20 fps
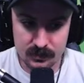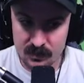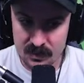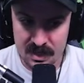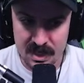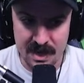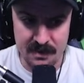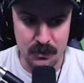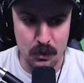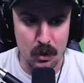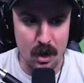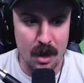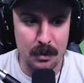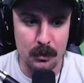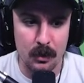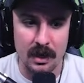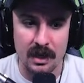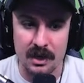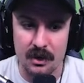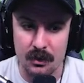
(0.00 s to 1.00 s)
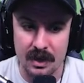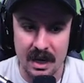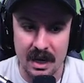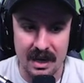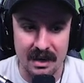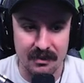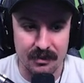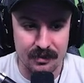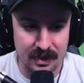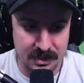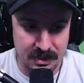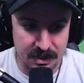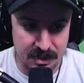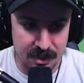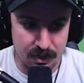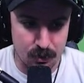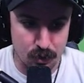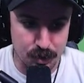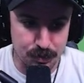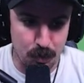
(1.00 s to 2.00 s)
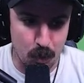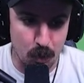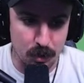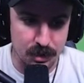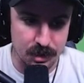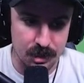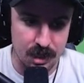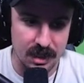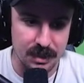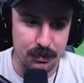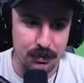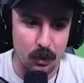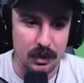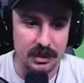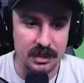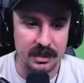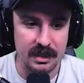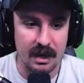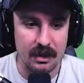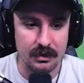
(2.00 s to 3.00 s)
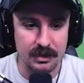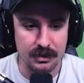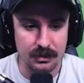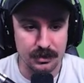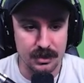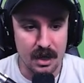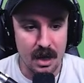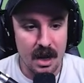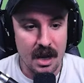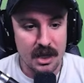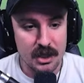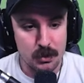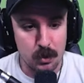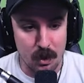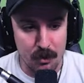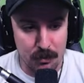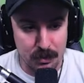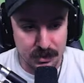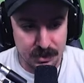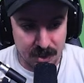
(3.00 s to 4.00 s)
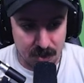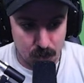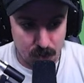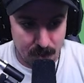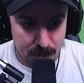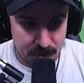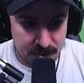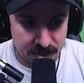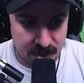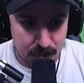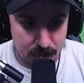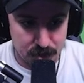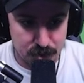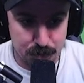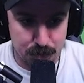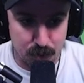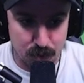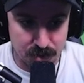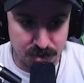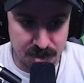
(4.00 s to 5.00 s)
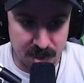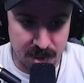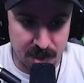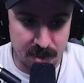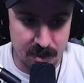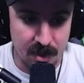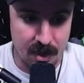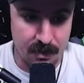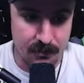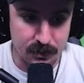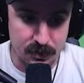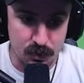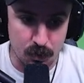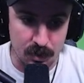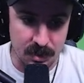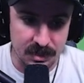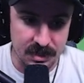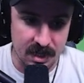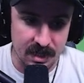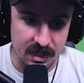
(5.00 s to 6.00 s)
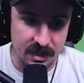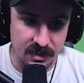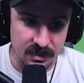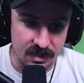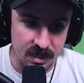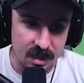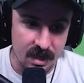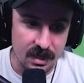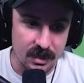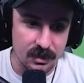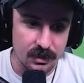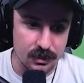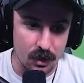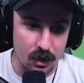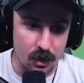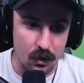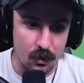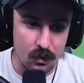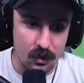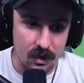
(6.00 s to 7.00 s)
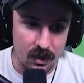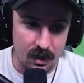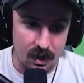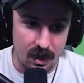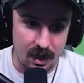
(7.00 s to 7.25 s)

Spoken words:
If you were to upgrade it, you would get Infected Arrows. Poison Shots poison now deals 12% weapon damage per second for 20 seconds. So a